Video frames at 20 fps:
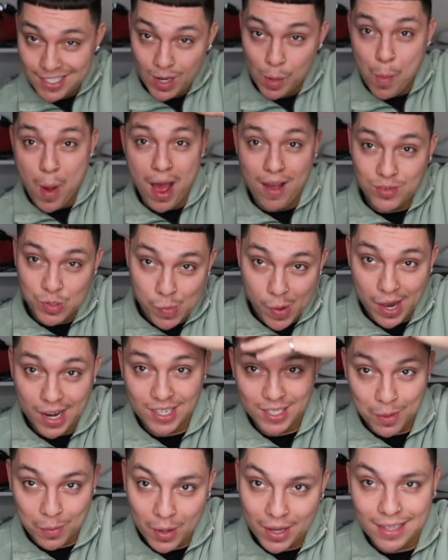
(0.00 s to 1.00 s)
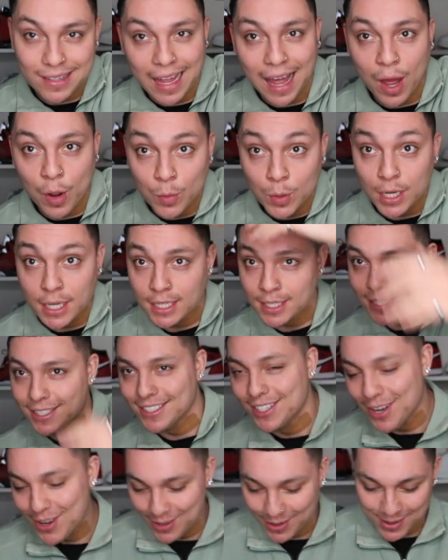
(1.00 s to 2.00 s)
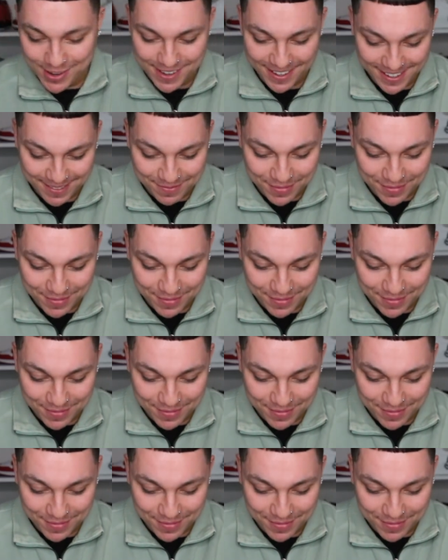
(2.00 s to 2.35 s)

I'm half Spanish, I'm not that way, you know.